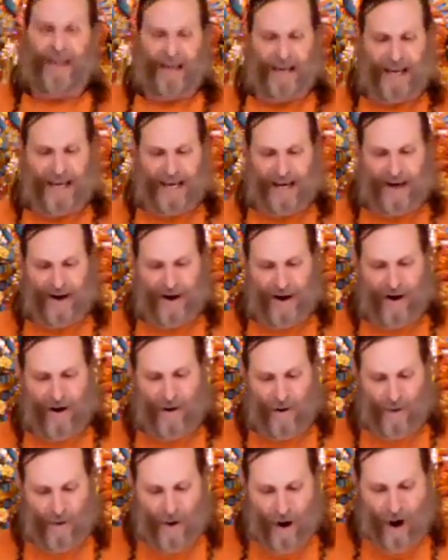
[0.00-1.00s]

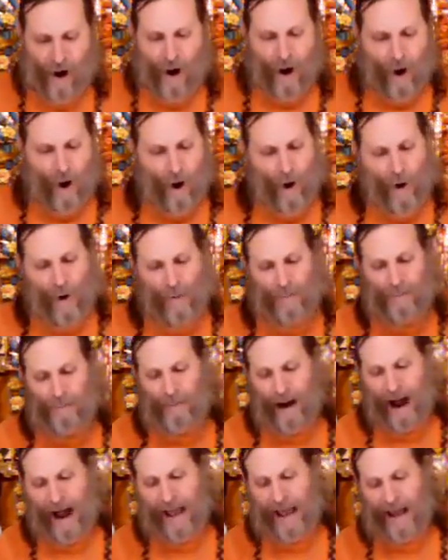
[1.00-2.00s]
ego. Oh
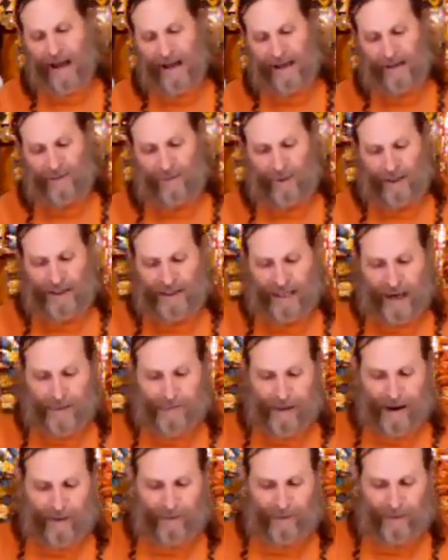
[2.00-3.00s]
Maya, increase, I
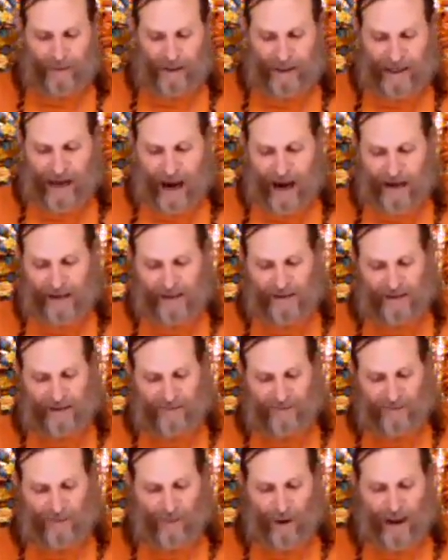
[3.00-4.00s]
bow to the goddess
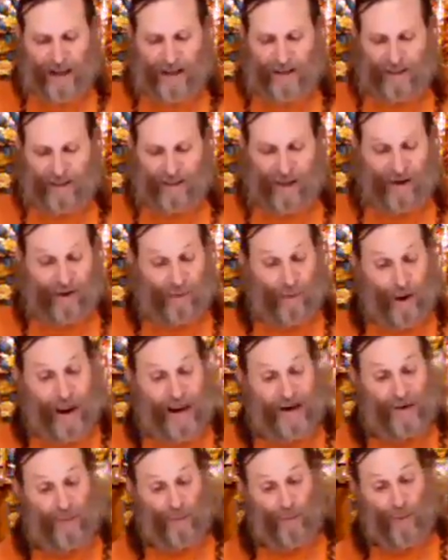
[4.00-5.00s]
of the
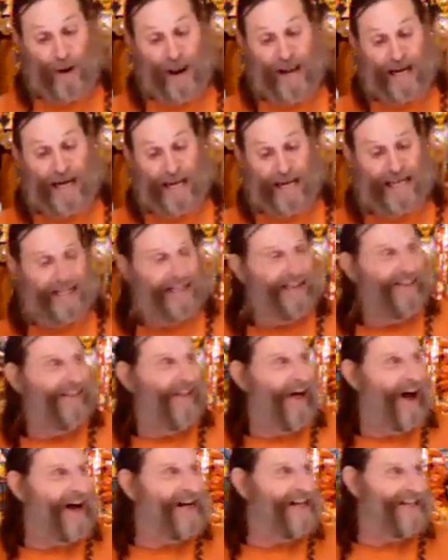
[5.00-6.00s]
great radiant
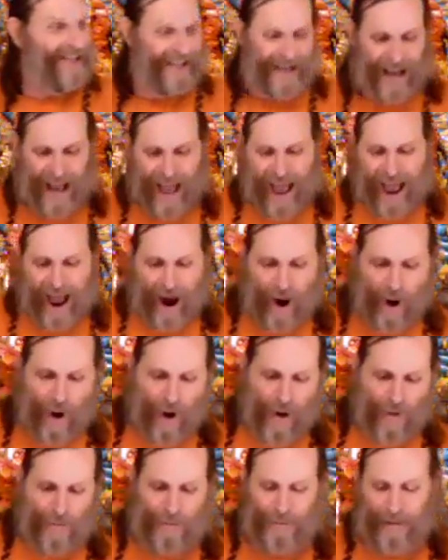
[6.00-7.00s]
light.
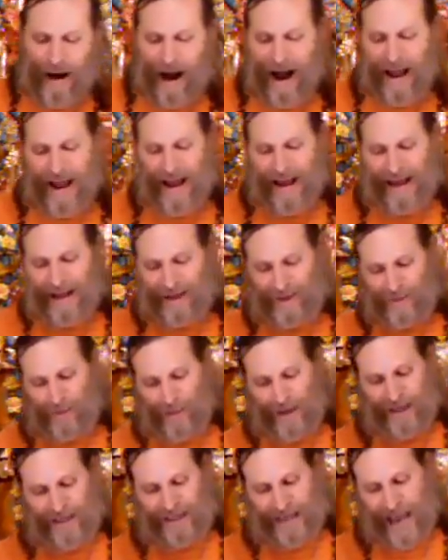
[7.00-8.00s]
Oh Maya,
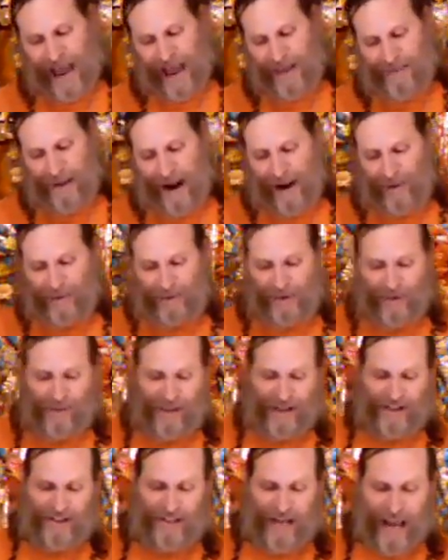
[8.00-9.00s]
increase, I bow to
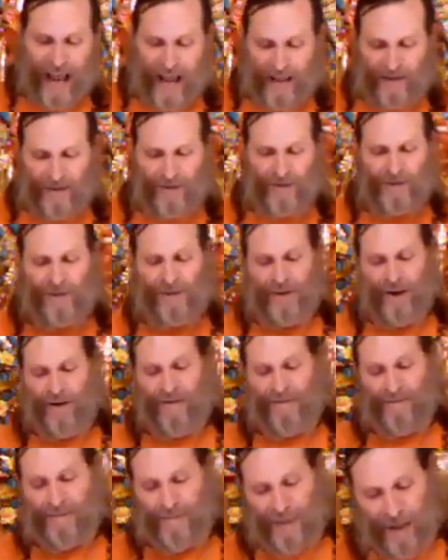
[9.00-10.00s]
the tens
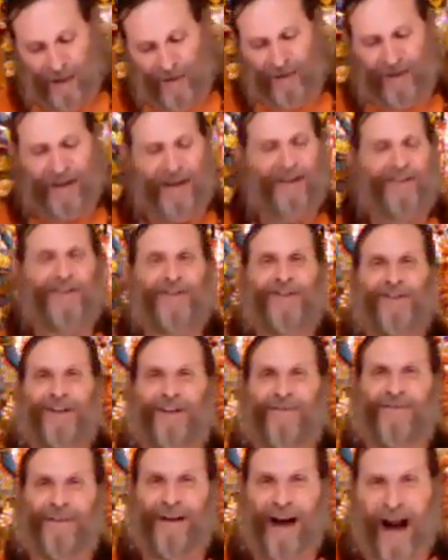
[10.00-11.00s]
of millions
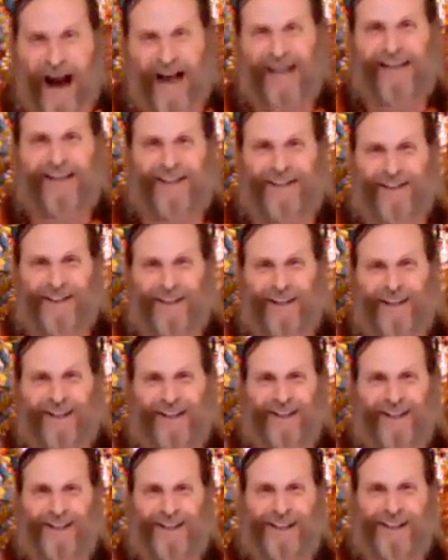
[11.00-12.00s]
of
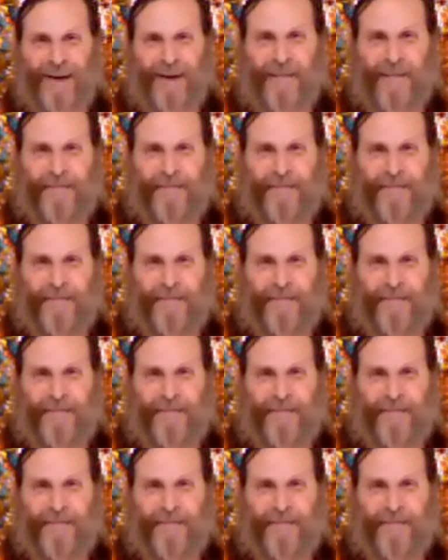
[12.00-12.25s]
goddesses.